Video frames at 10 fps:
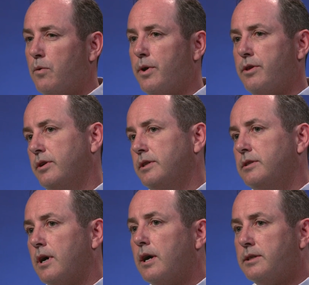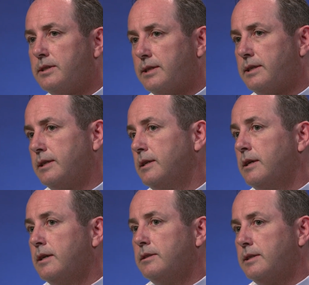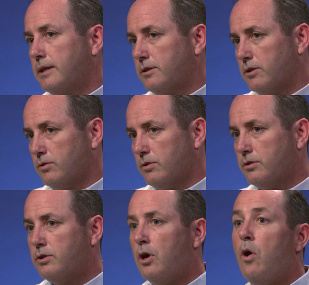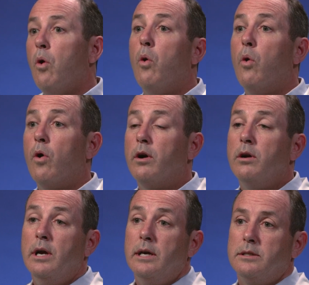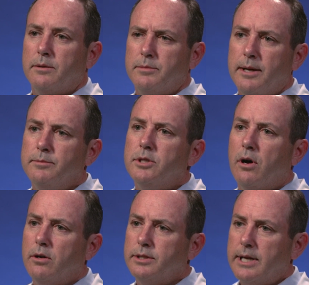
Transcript: whether it's undescended testicles or sometimes tall